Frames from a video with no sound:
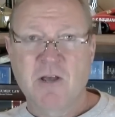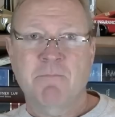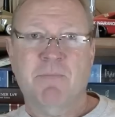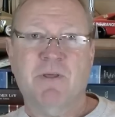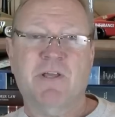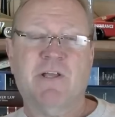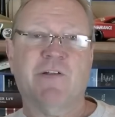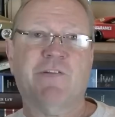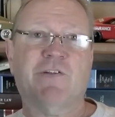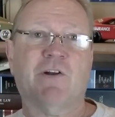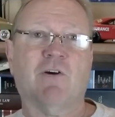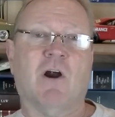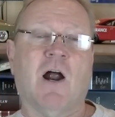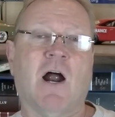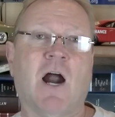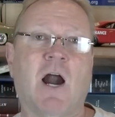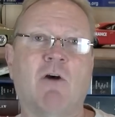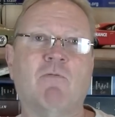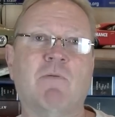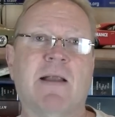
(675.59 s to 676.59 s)
because there
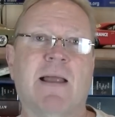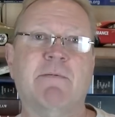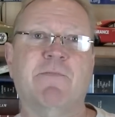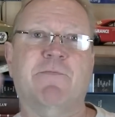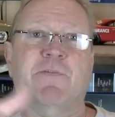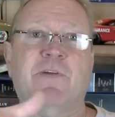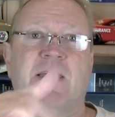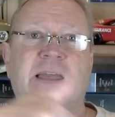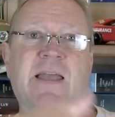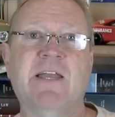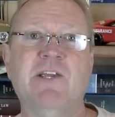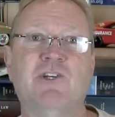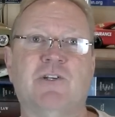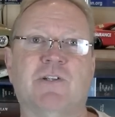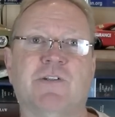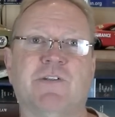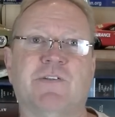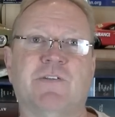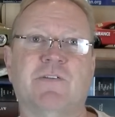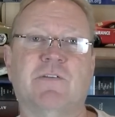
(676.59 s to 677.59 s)
are
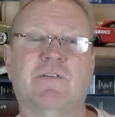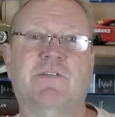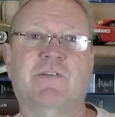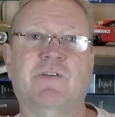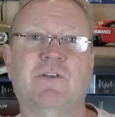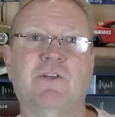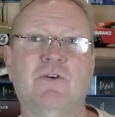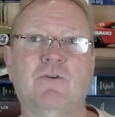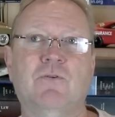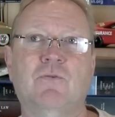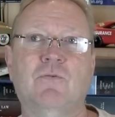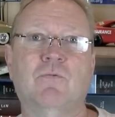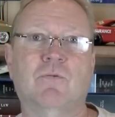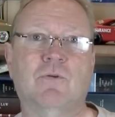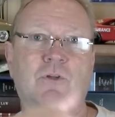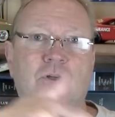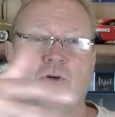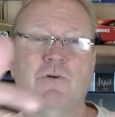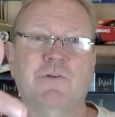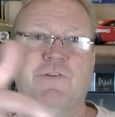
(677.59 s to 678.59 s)
ramifications to you
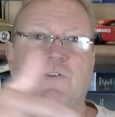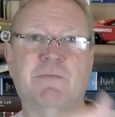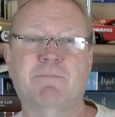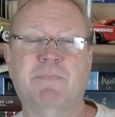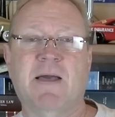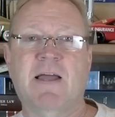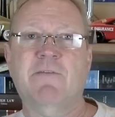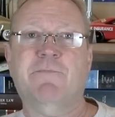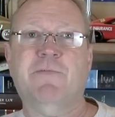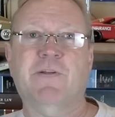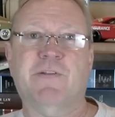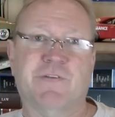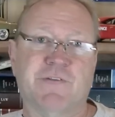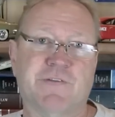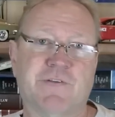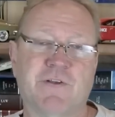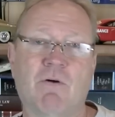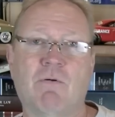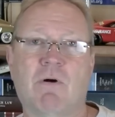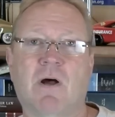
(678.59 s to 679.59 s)
losing benefits
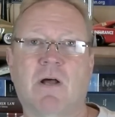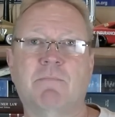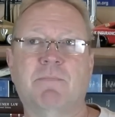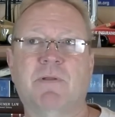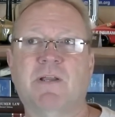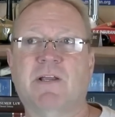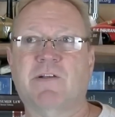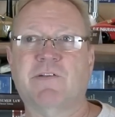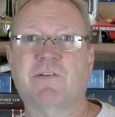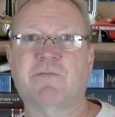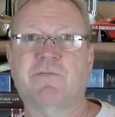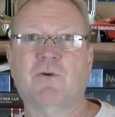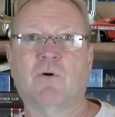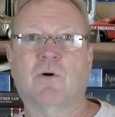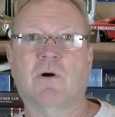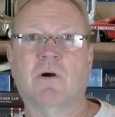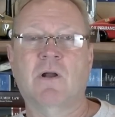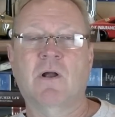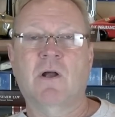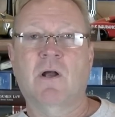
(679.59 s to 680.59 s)
and so on because of
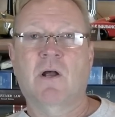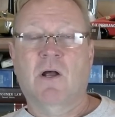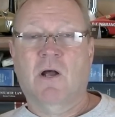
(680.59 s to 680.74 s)
your